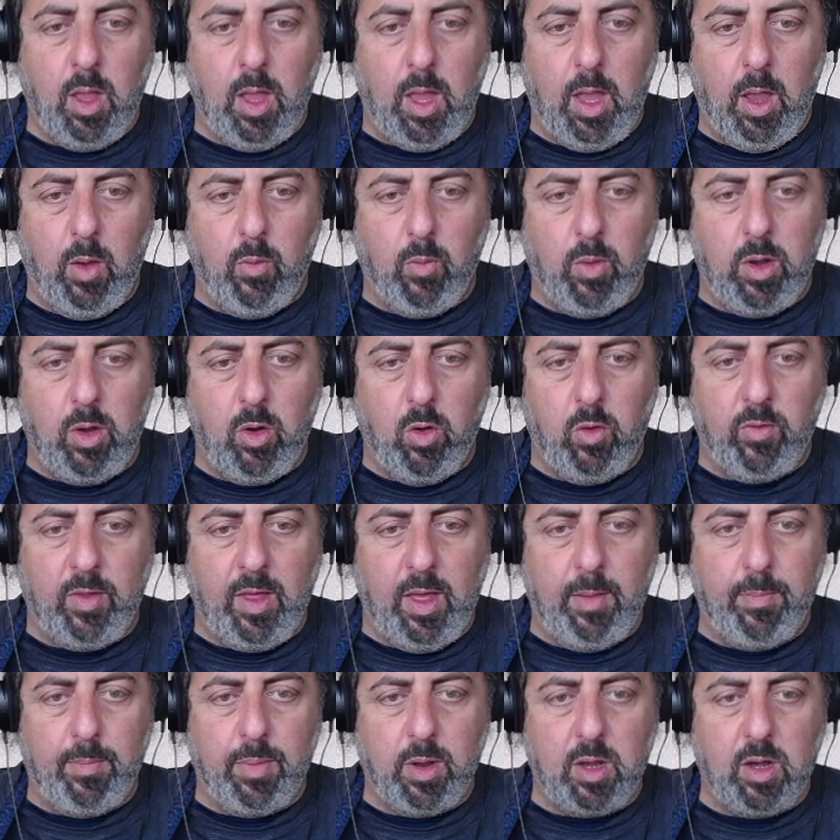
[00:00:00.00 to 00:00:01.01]
and we know
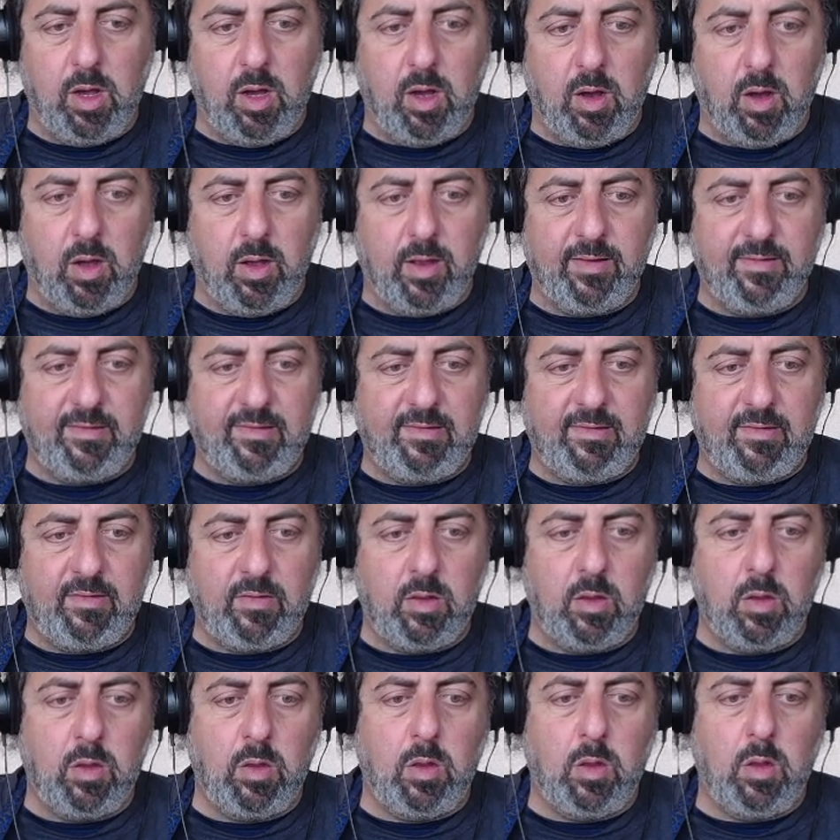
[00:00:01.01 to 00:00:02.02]
that because
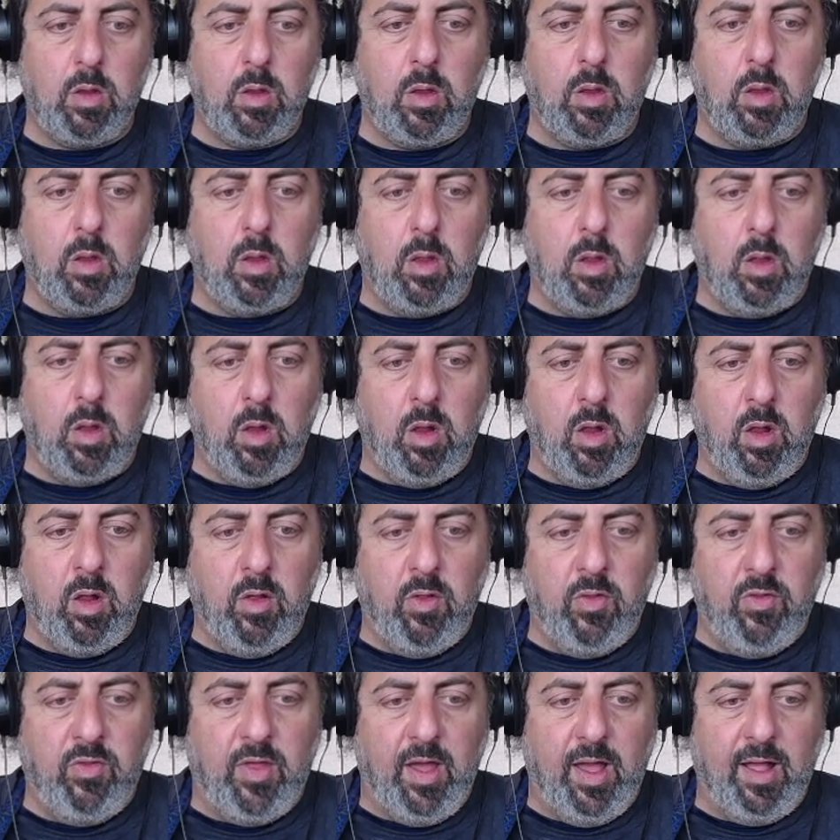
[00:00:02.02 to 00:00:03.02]

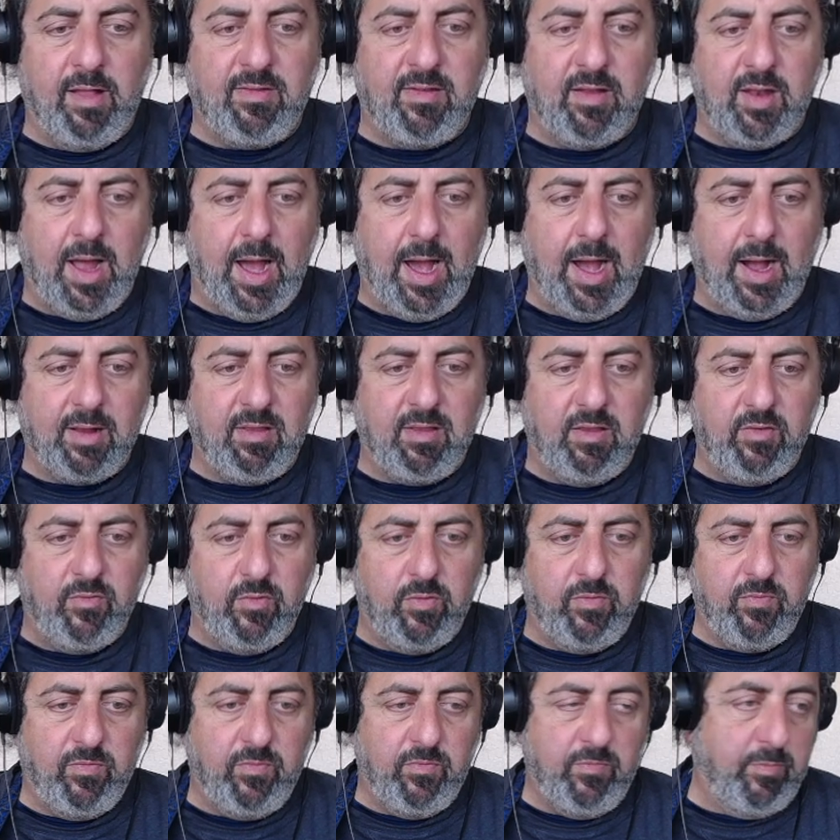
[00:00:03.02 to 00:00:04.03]
that's an octave
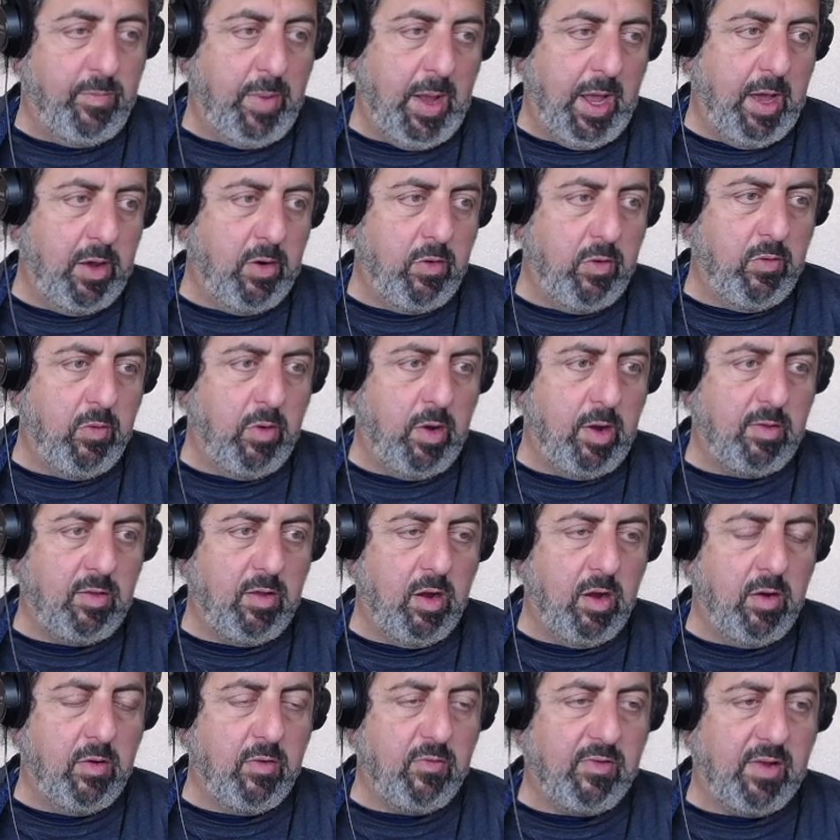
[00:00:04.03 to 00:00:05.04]
pattern right
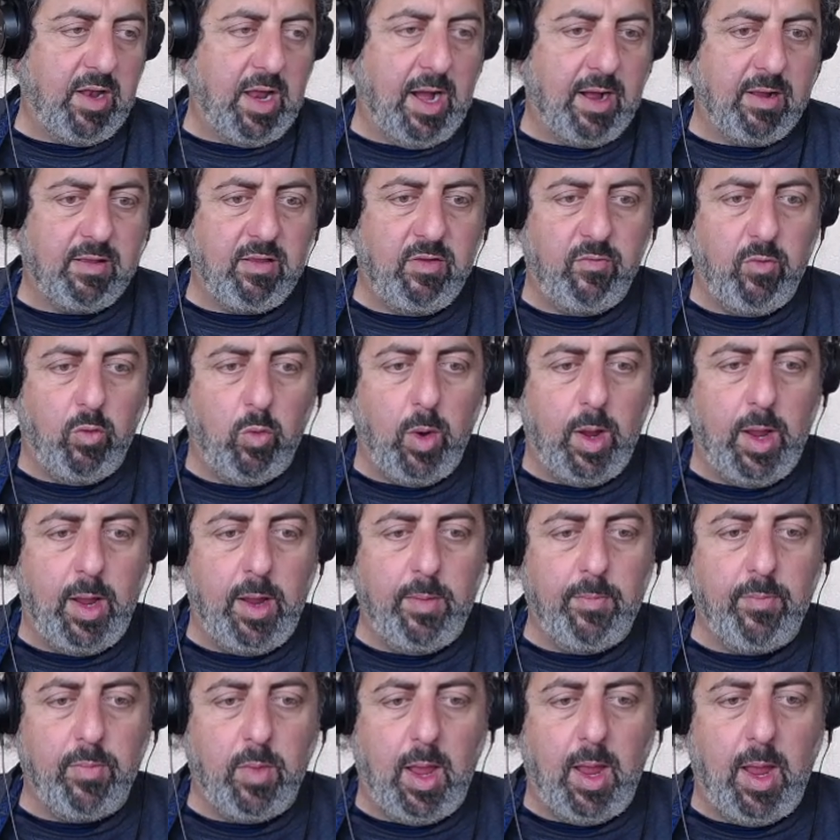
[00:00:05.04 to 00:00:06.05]
there. It's an octave away.
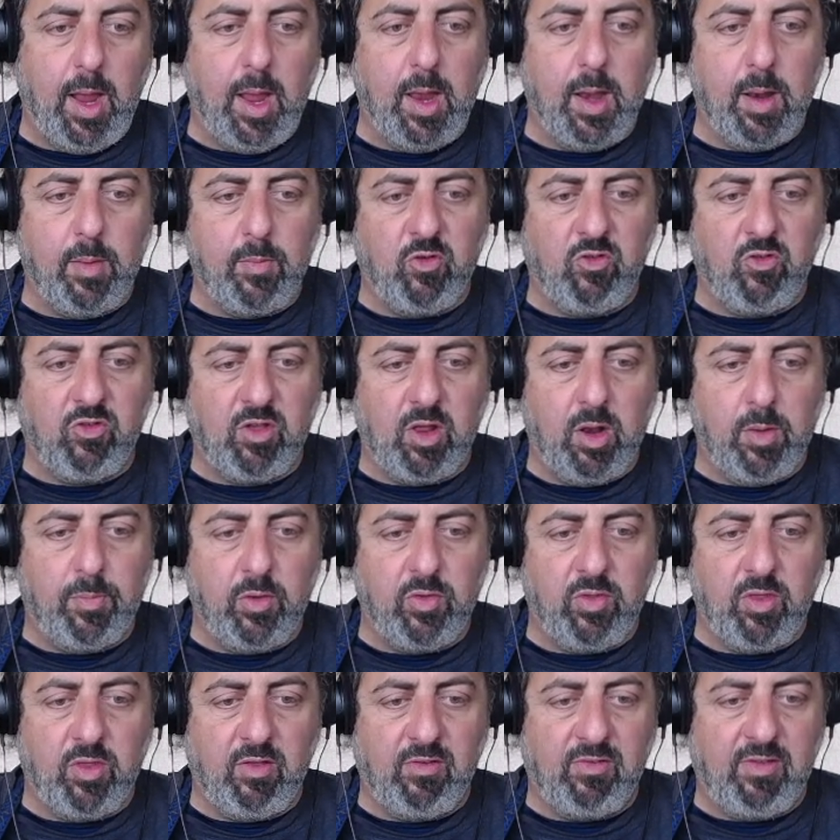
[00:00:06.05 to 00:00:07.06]
And I'm just going to
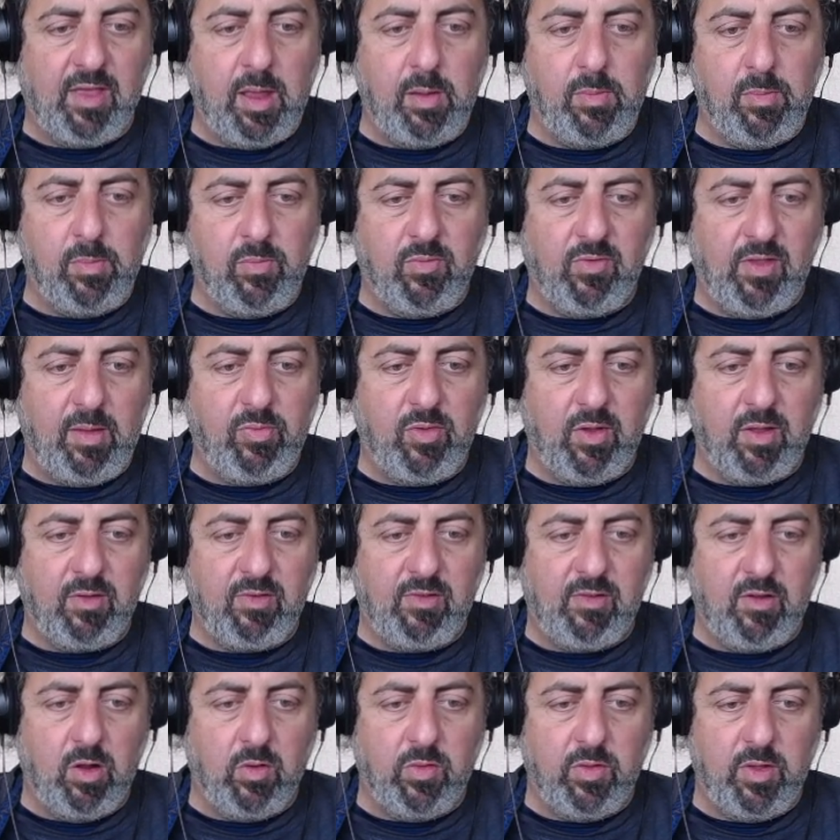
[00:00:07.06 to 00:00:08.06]
put the same thing
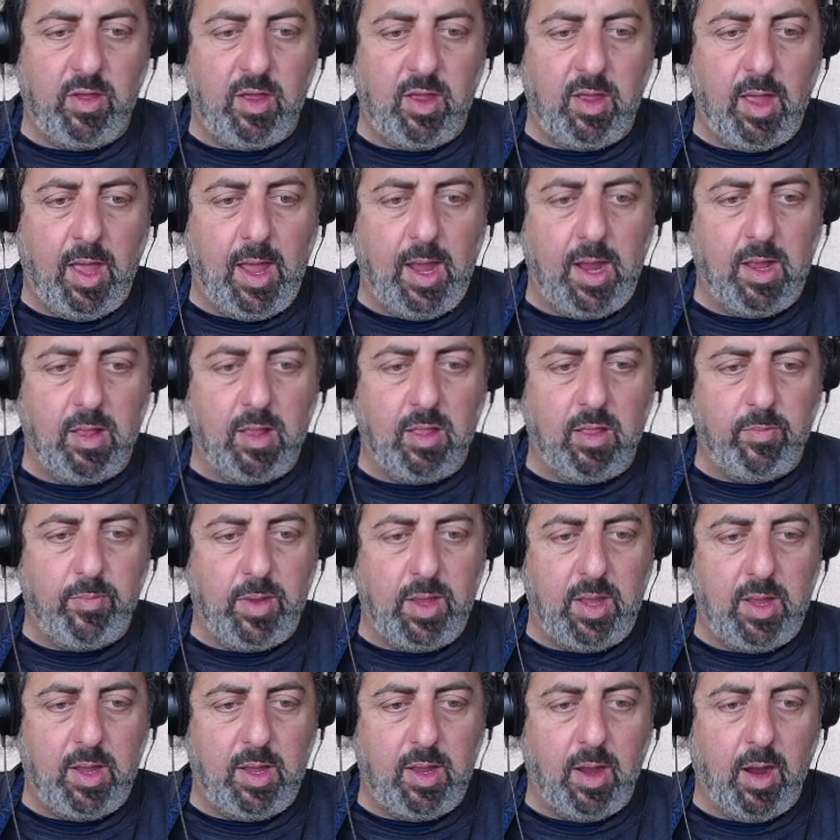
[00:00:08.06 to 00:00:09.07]
as here. The A and the
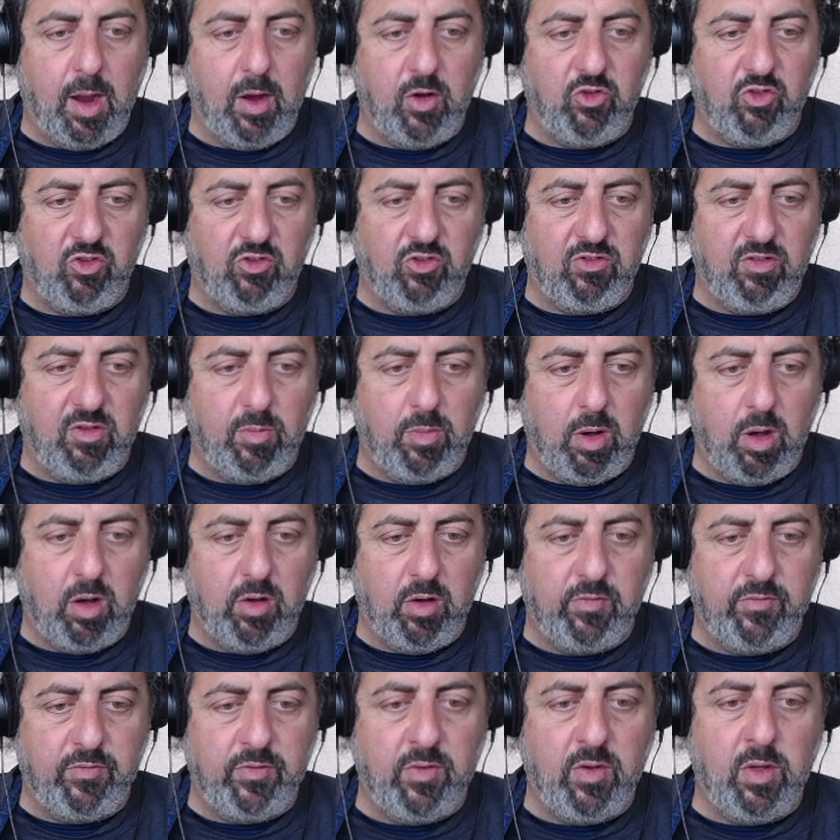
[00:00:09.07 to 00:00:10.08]
B are just
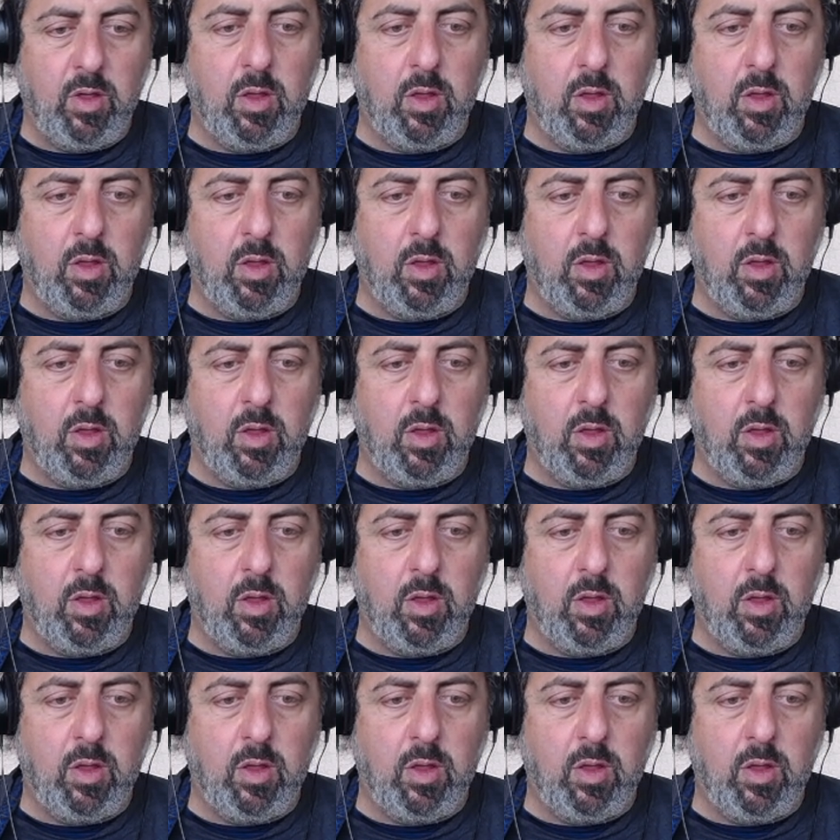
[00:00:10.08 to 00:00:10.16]
above